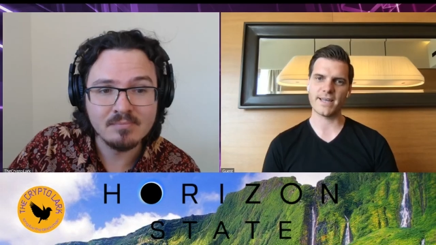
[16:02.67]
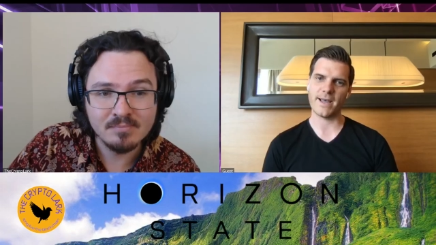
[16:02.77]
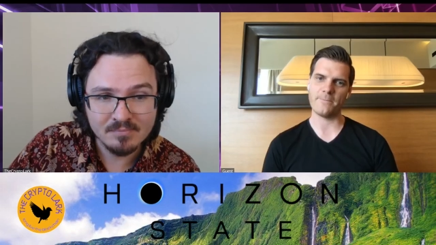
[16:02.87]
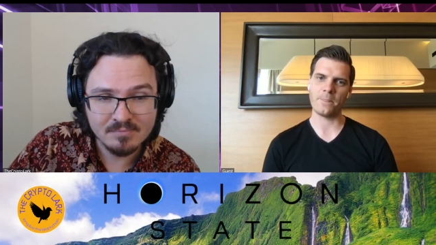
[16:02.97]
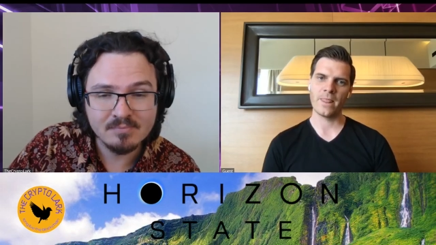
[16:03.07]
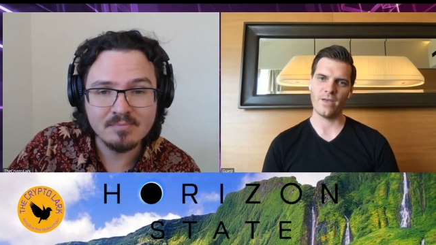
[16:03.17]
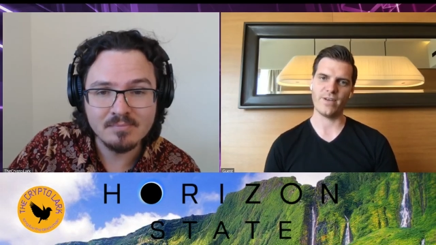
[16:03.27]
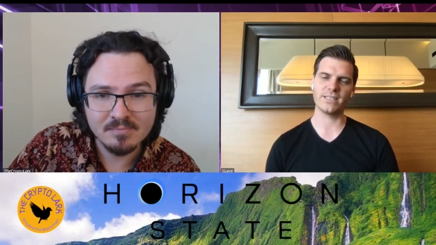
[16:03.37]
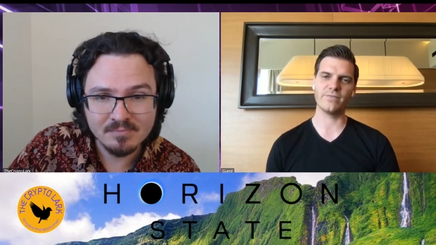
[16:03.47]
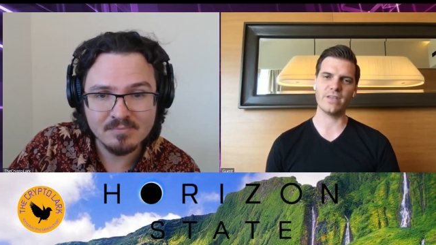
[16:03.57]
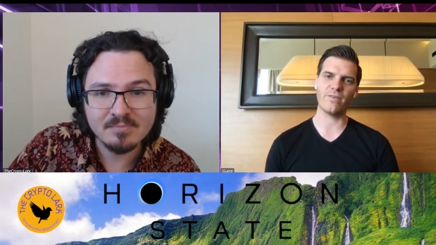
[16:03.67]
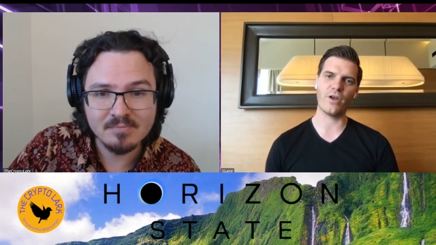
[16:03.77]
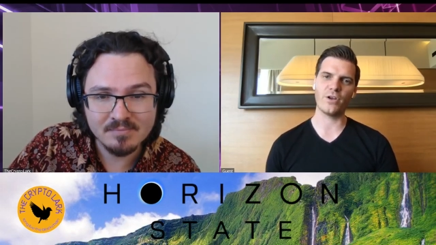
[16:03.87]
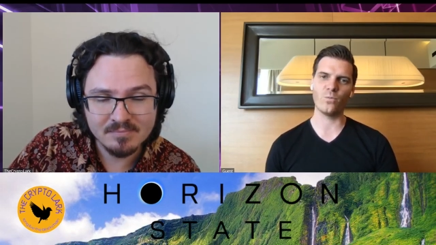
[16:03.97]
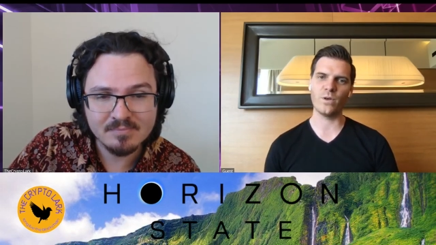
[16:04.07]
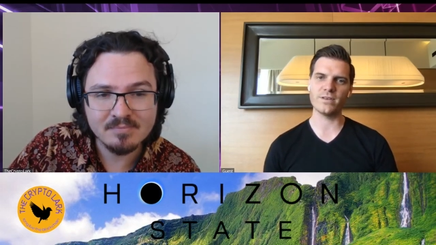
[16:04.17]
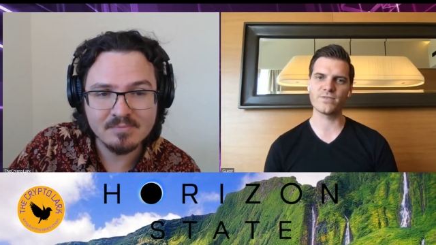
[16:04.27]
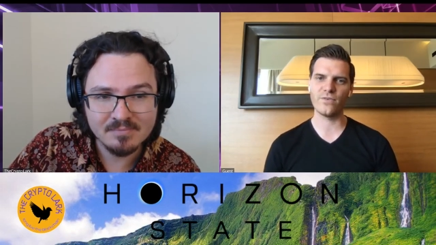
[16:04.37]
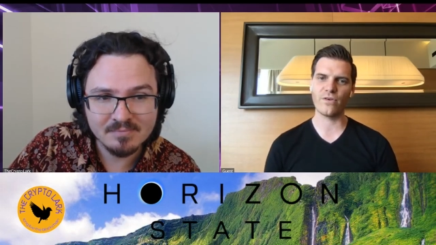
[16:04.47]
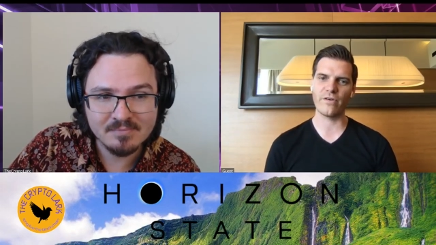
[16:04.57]
Speaker 1: um, effectively voting on winners
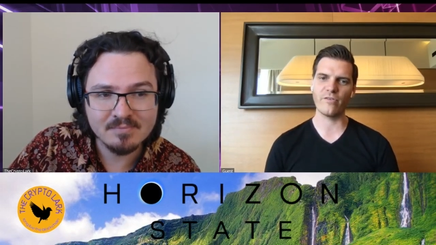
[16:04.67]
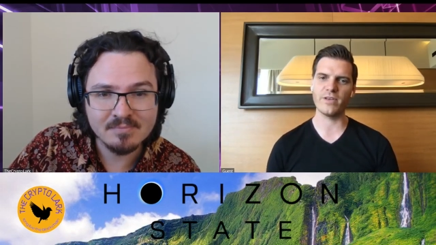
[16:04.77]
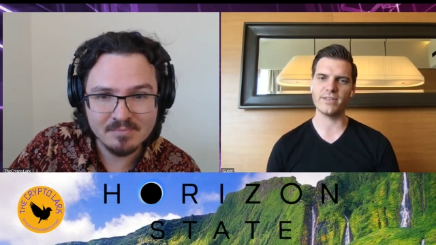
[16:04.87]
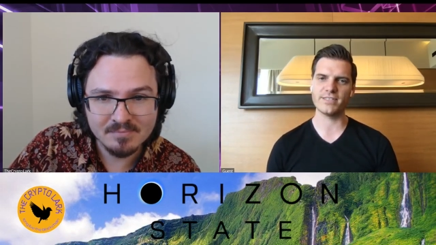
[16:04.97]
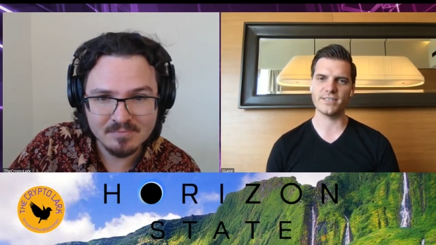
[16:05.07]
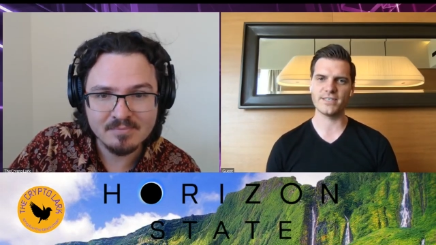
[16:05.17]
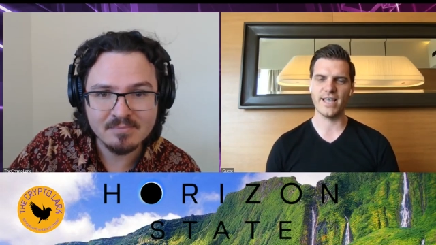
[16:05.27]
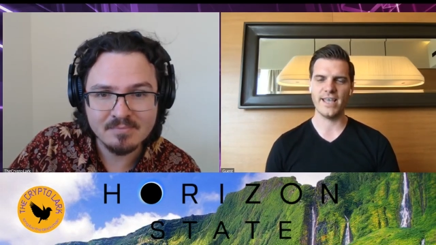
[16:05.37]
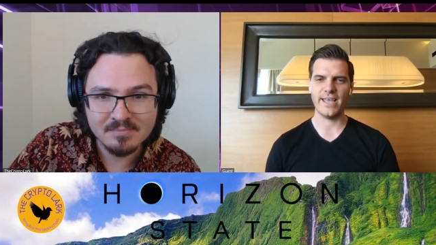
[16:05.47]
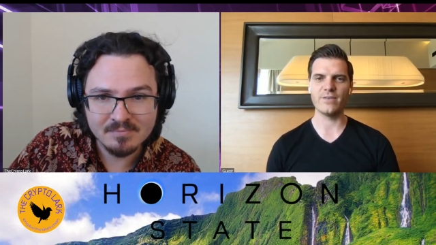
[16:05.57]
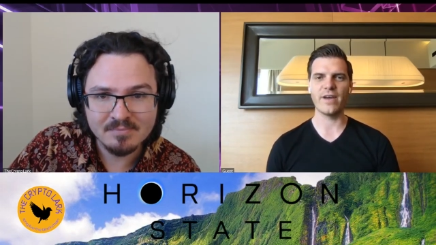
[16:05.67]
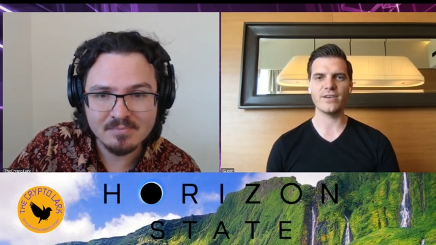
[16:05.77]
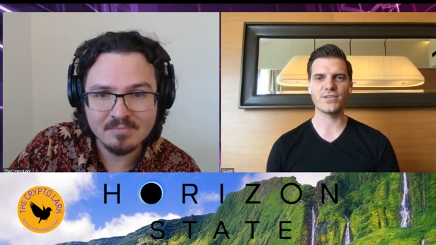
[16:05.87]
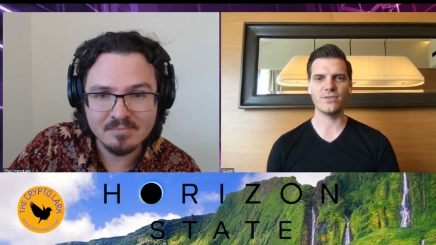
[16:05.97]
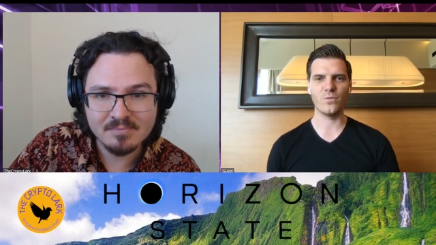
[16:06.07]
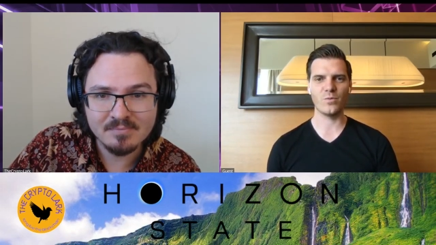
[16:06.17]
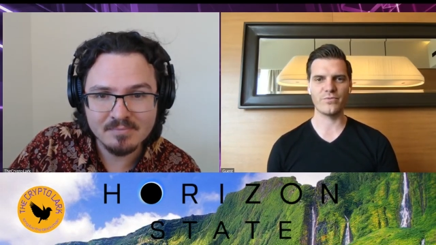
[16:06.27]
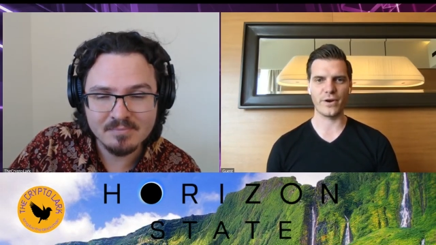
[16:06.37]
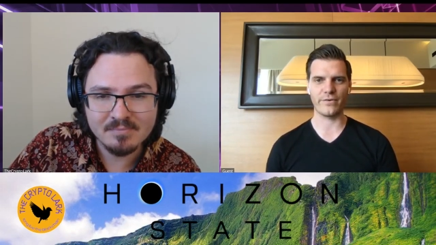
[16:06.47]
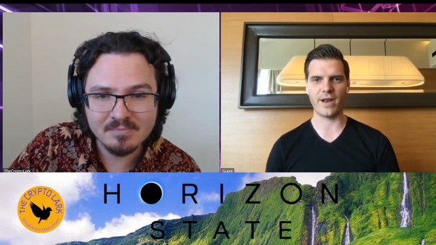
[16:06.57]
for a remittances innovation award
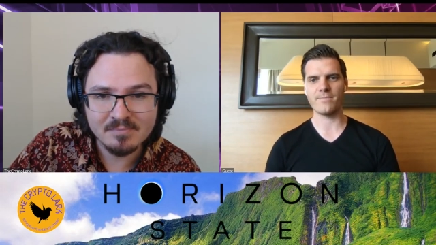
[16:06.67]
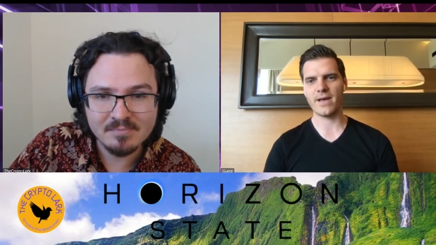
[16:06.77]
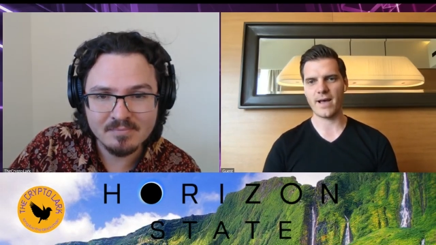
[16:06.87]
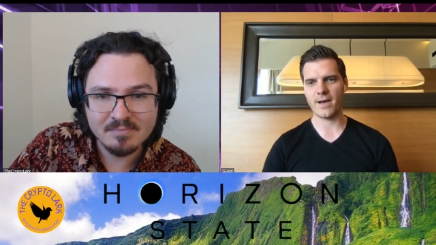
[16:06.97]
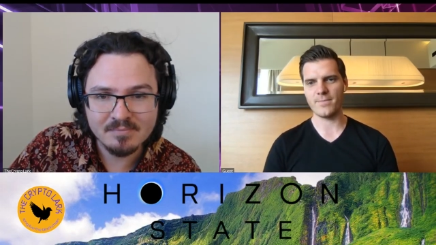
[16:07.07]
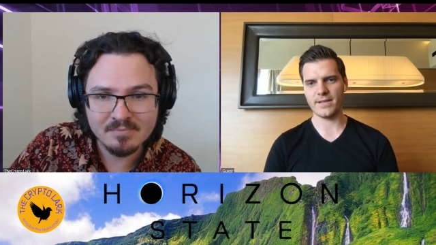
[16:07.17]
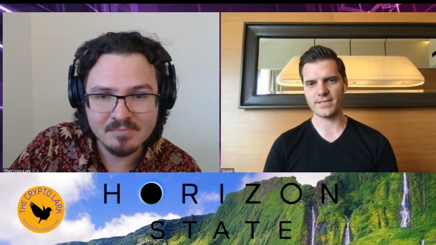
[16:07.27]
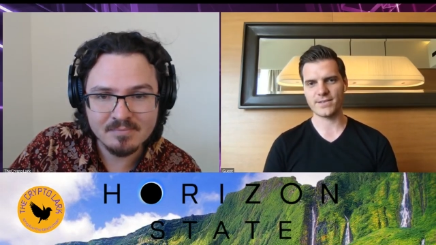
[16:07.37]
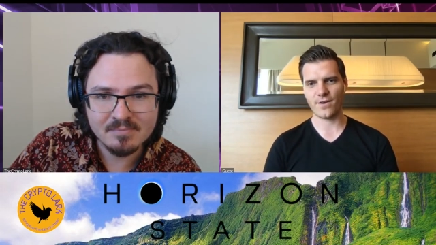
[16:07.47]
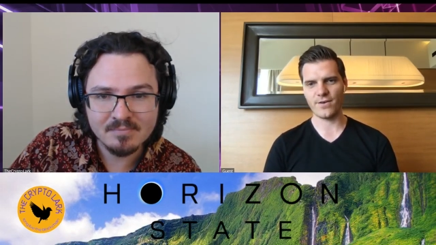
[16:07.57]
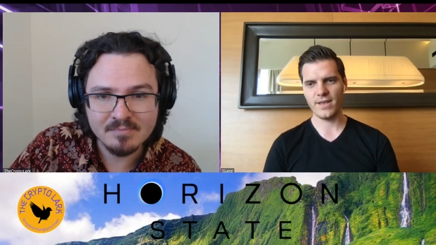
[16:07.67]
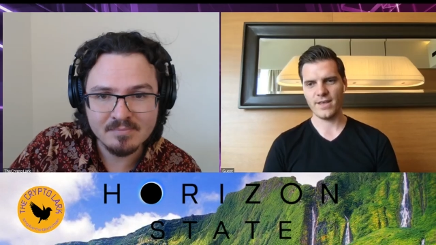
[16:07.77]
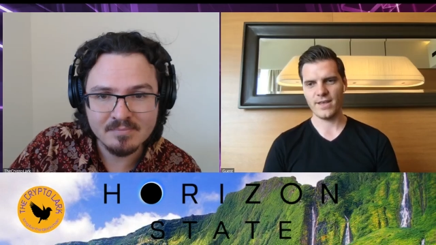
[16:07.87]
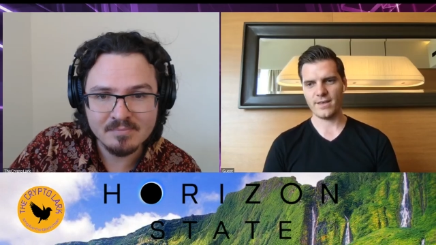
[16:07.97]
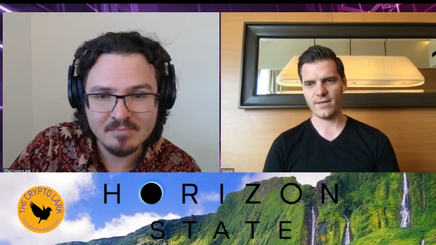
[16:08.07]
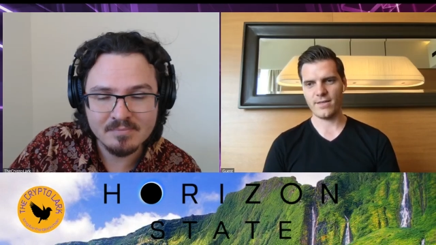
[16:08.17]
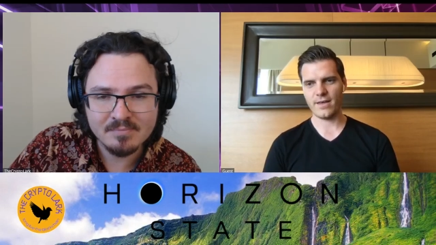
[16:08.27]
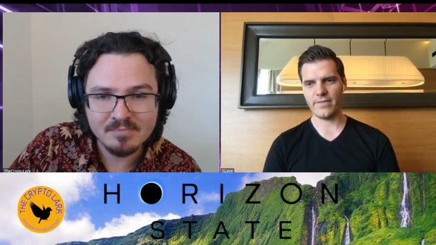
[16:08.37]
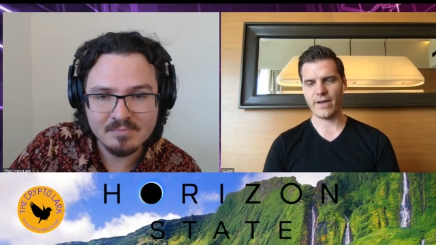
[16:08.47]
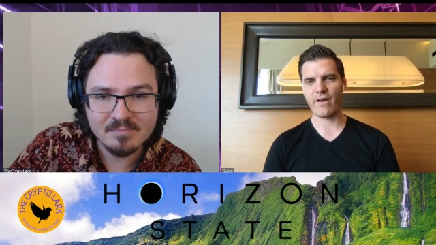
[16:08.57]
program. Um, and so it, eh,
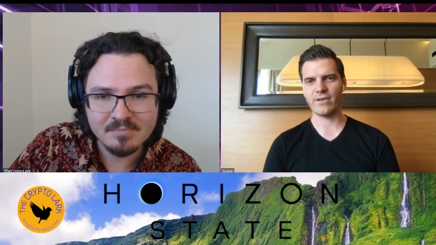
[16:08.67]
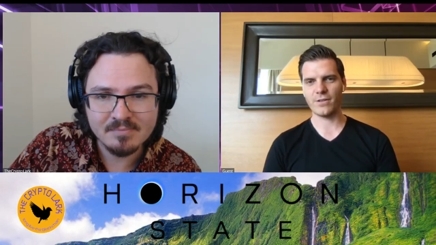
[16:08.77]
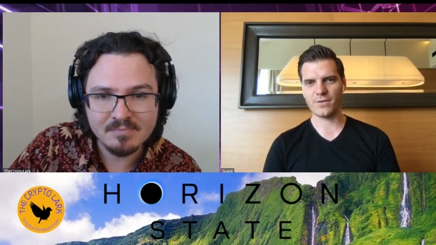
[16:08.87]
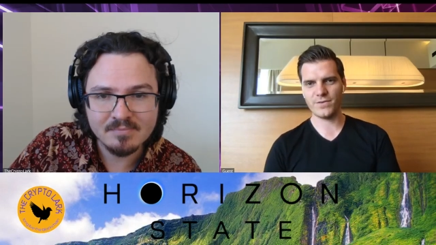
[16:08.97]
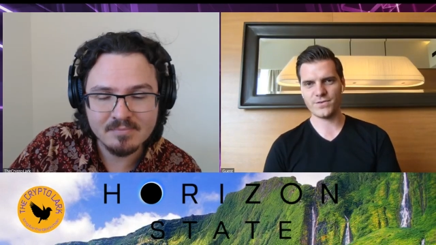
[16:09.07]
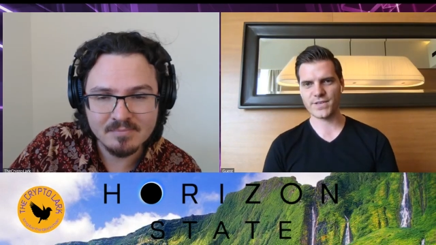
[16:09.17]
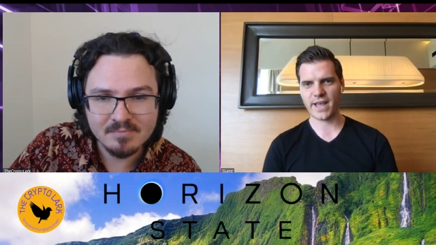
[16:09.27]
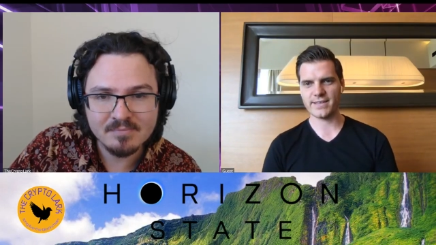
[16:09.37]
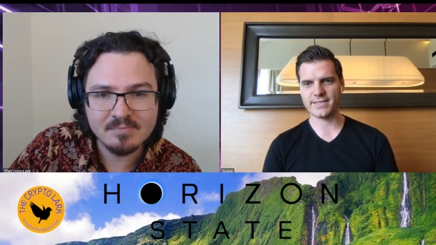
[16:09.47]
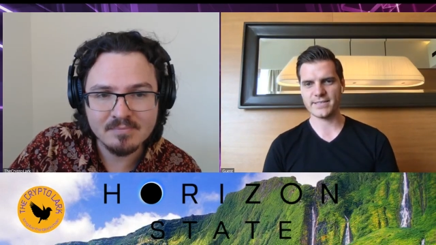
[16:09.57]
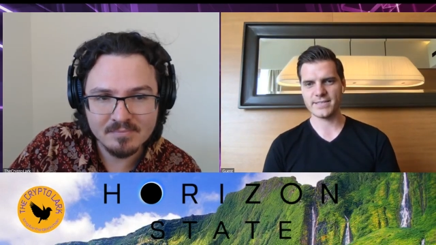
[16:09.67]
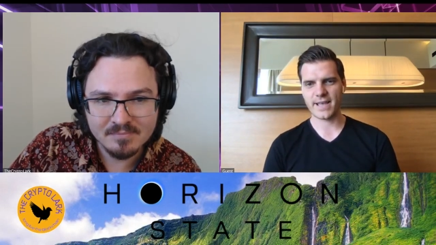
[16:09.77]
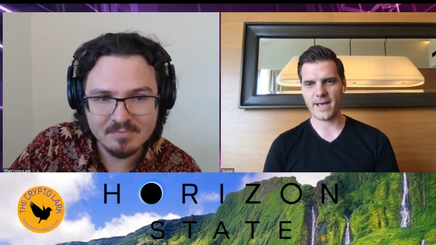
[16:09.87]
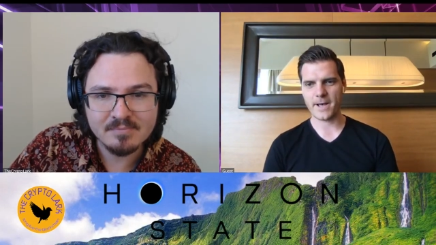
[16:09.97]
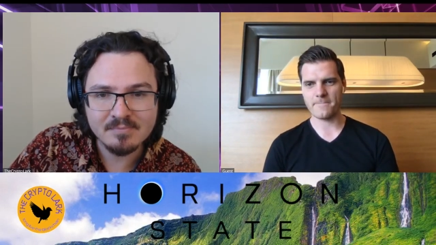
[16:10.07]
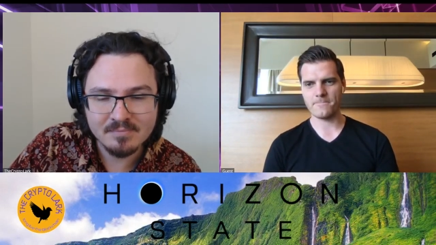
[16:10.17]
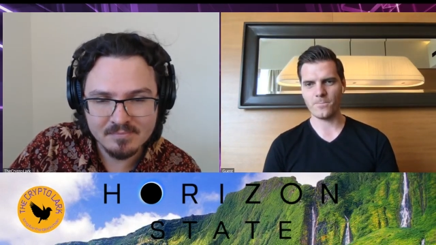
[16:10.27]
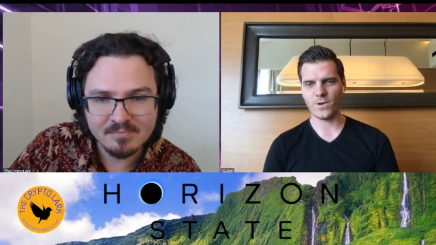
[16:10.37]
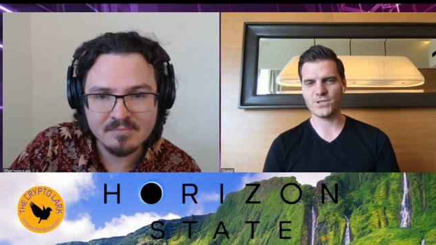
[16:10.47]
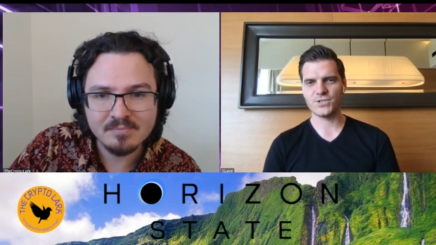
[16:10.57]
there are a lot of use cases um,
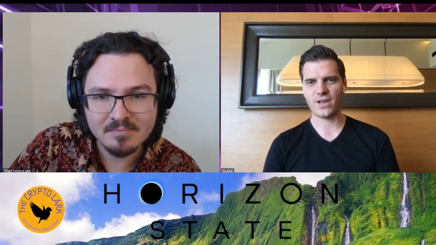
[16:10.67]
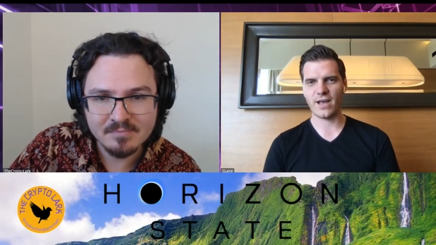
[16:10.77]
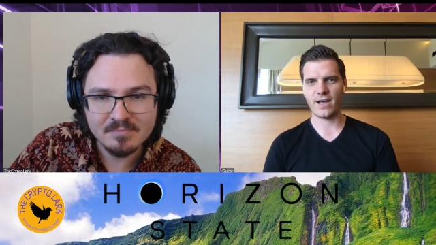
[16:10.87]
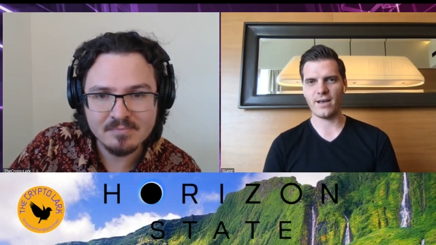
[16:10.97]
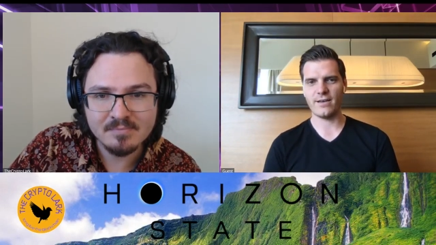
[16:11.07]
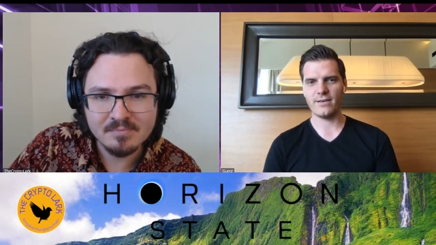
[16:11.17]
which are